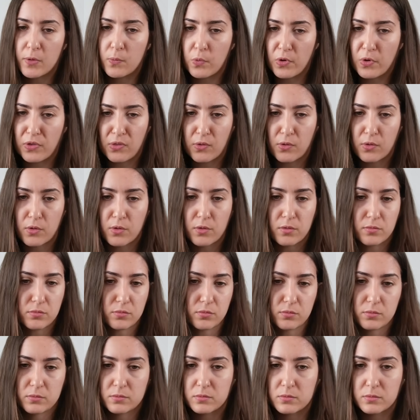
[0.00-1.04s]
with
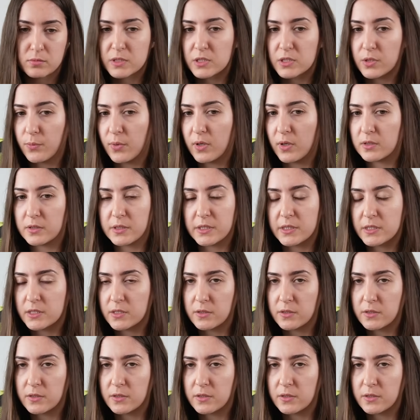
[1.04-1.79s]
a point on